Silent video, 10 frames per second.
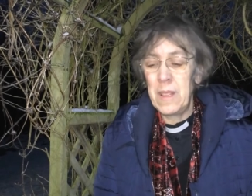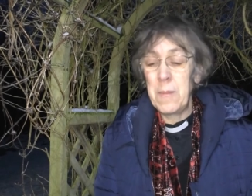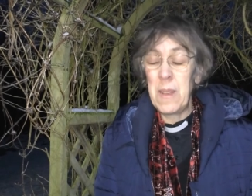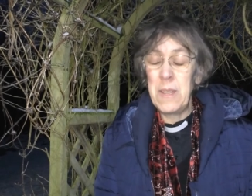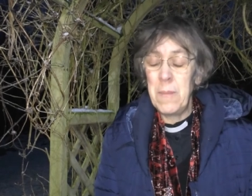
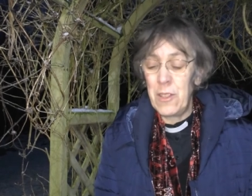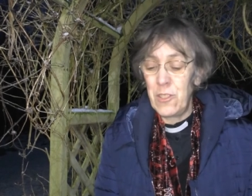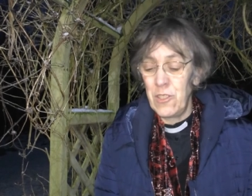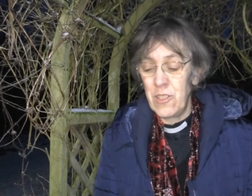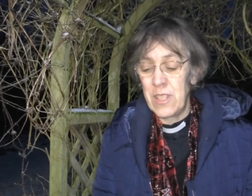especially my
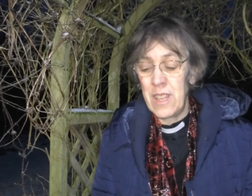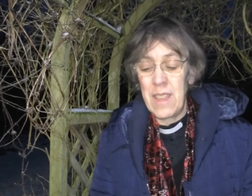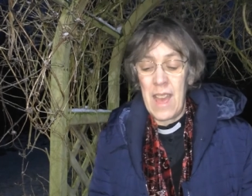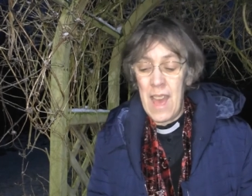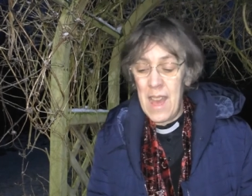children, say
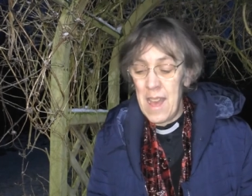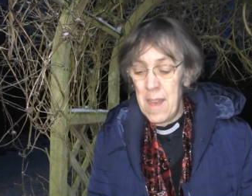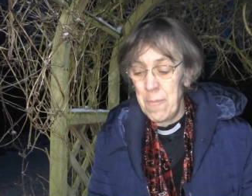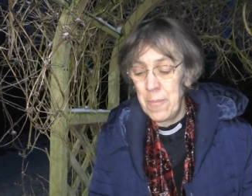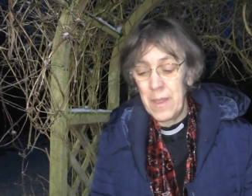that I
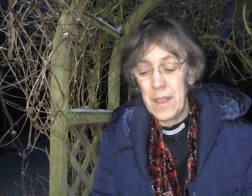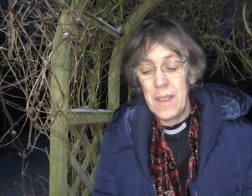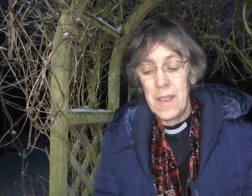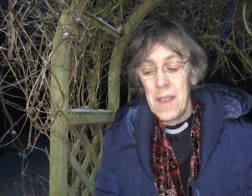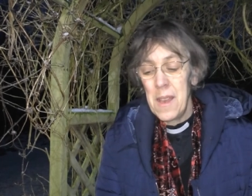am,
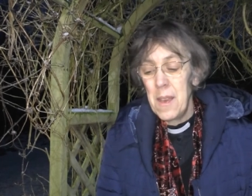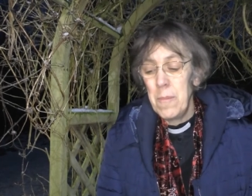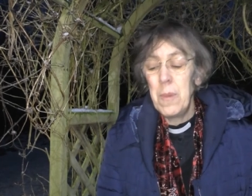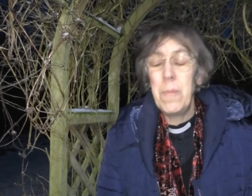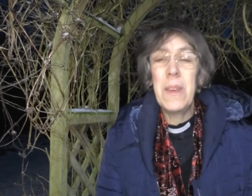
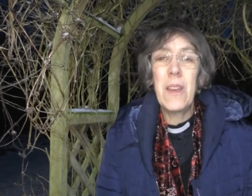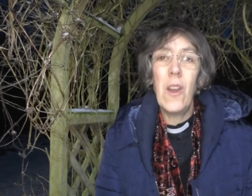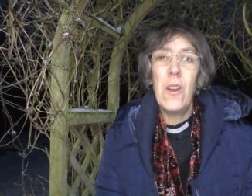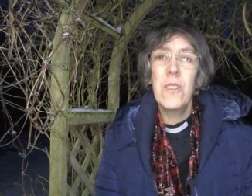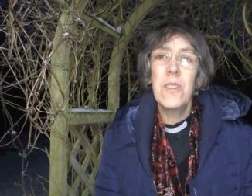but
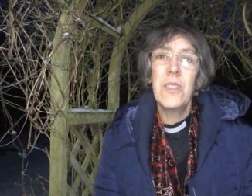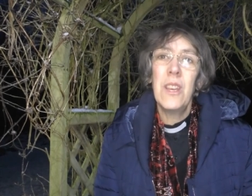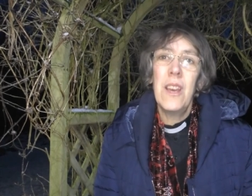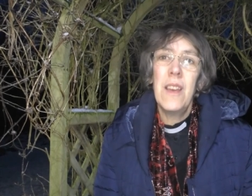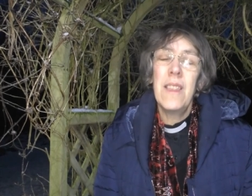because
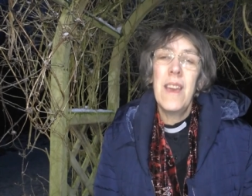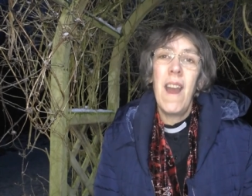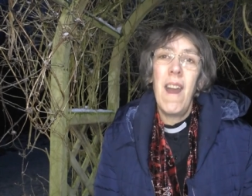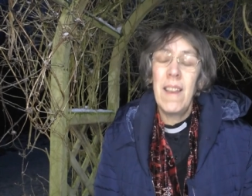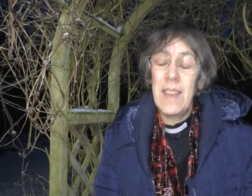they
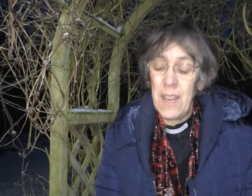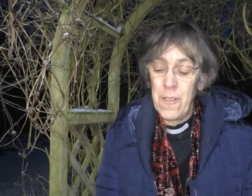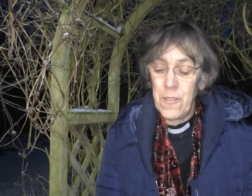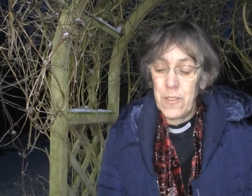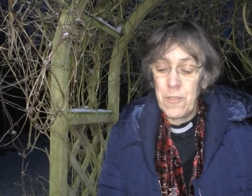are
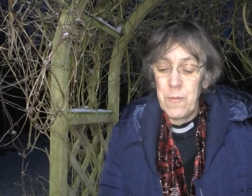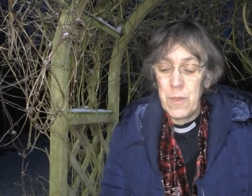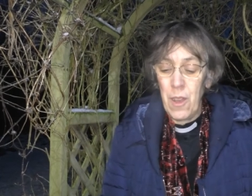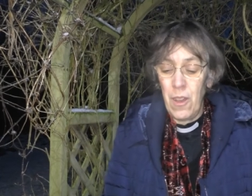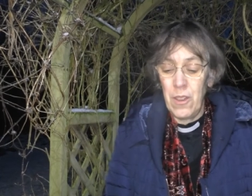gifts from
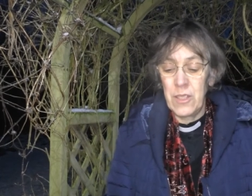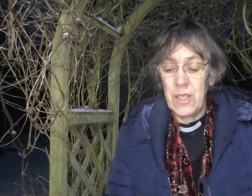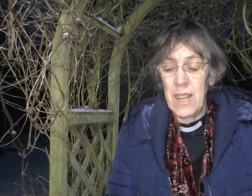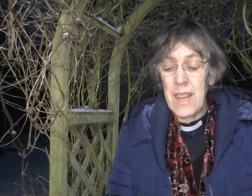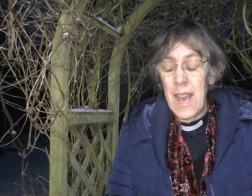God,
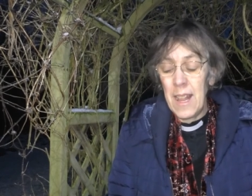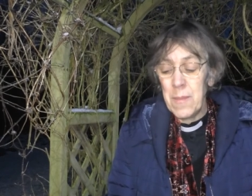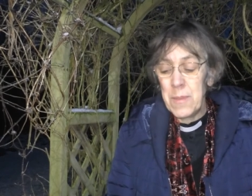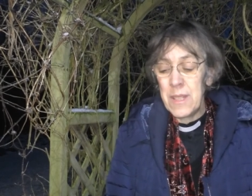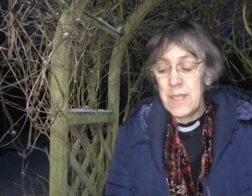and it
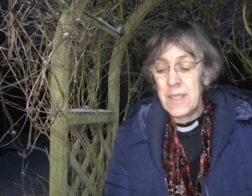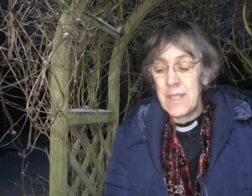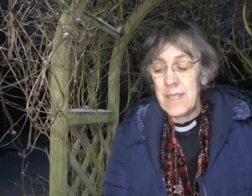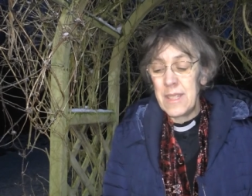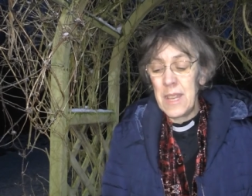helps us to
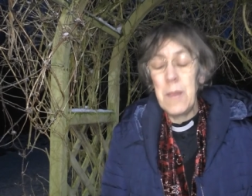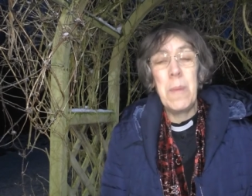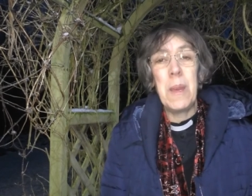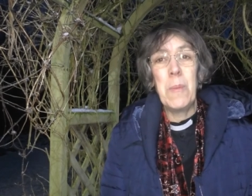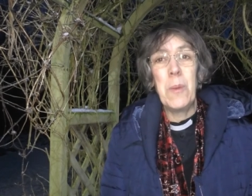see
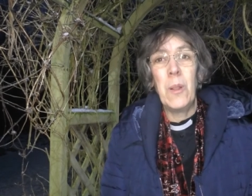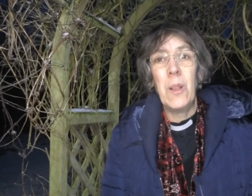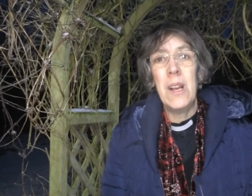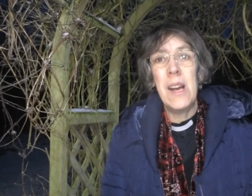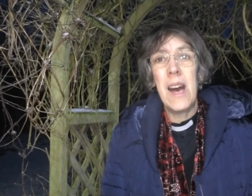people
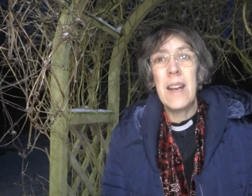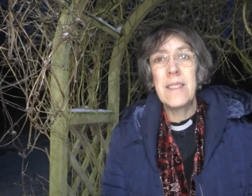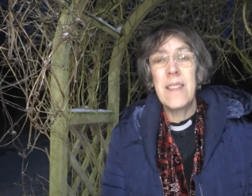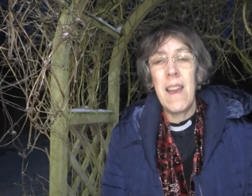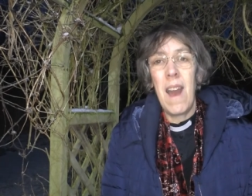as
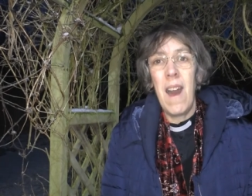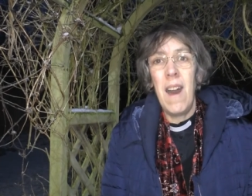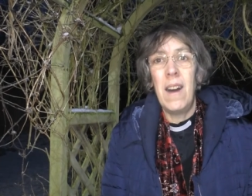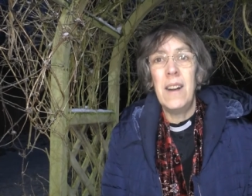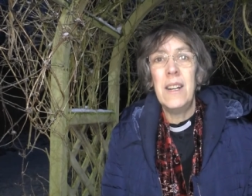they
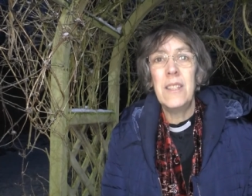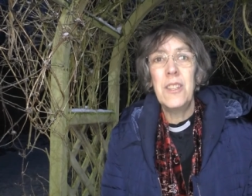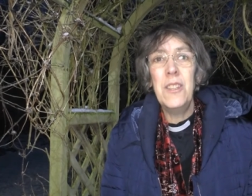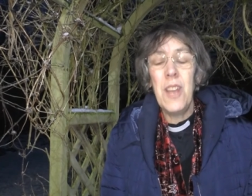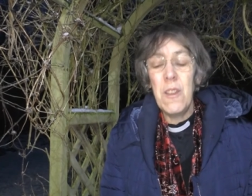are,
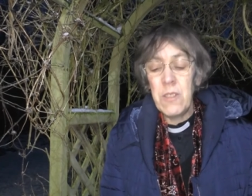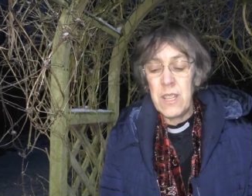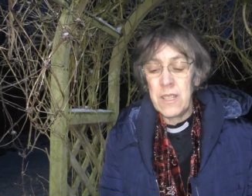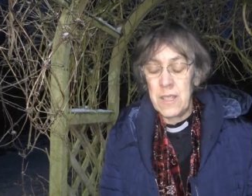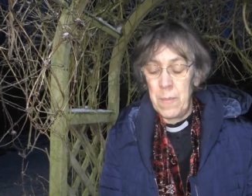to
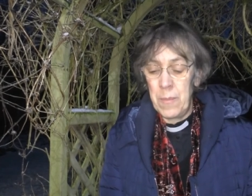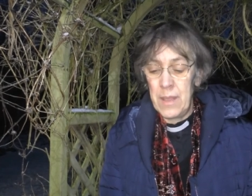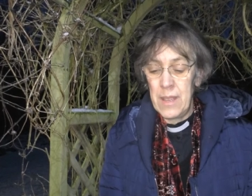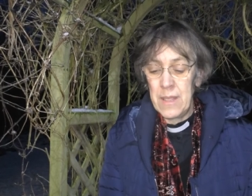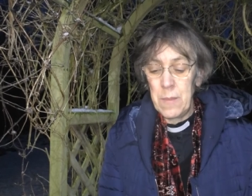notice them,
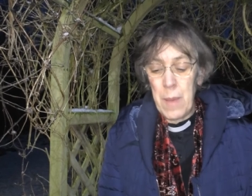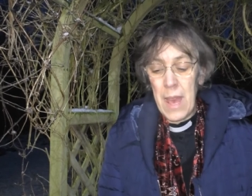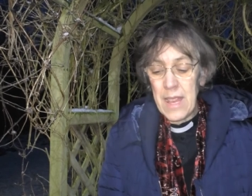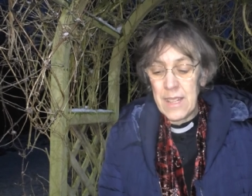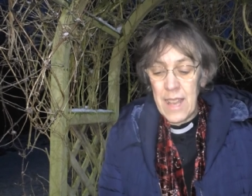to
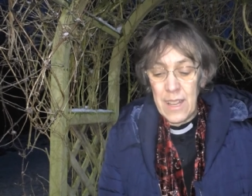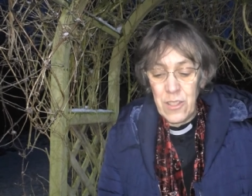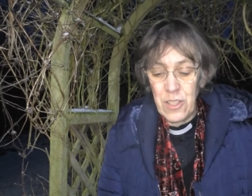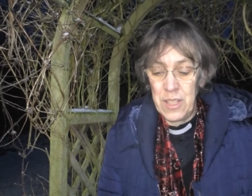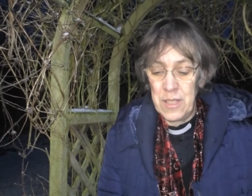pay
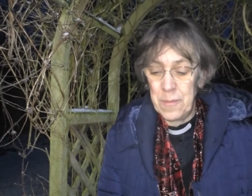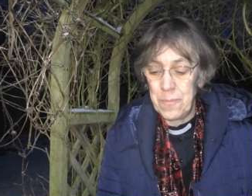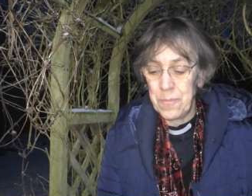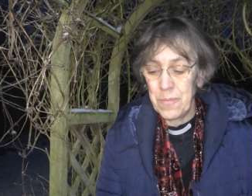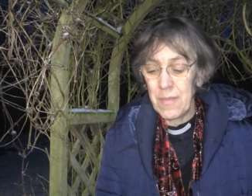attention,
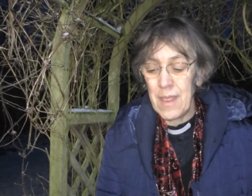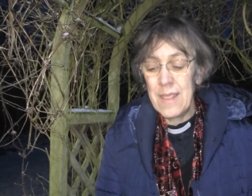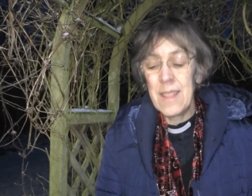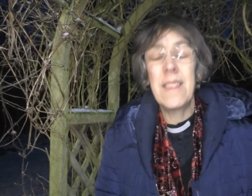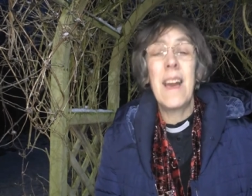and
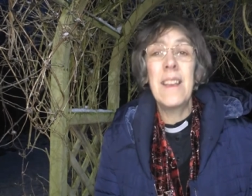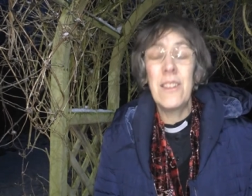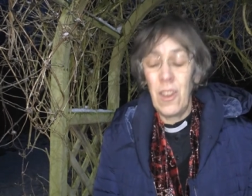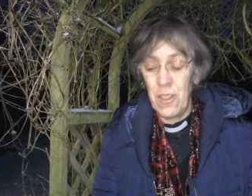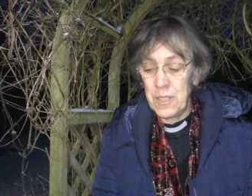to thank
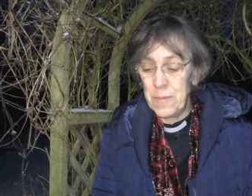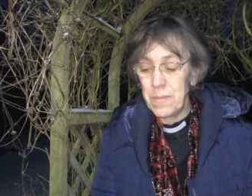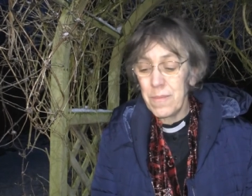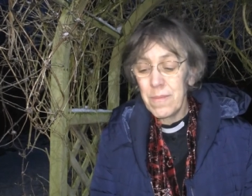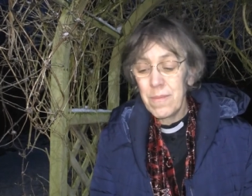God
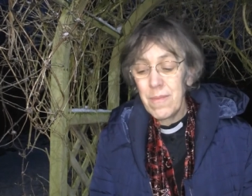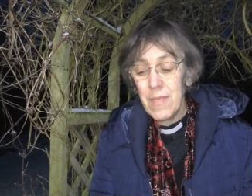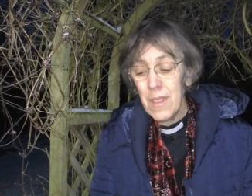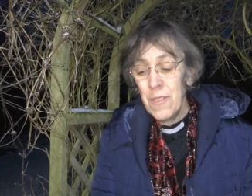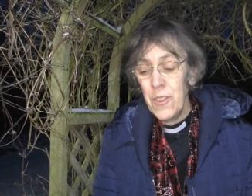
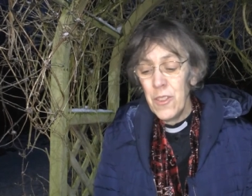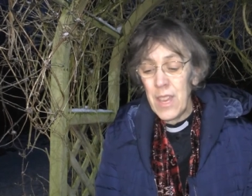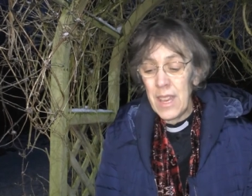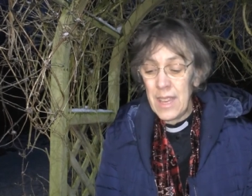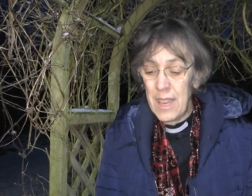for
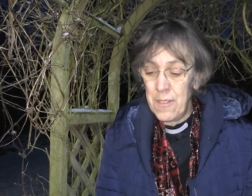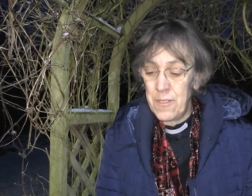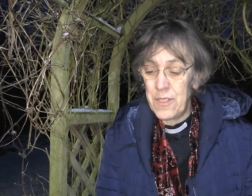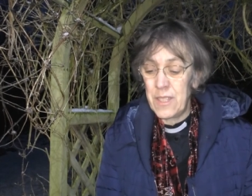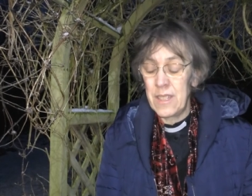their
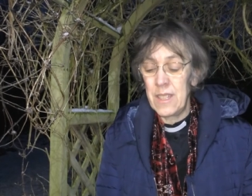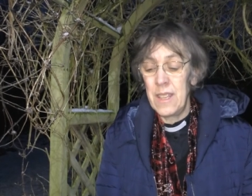gifts,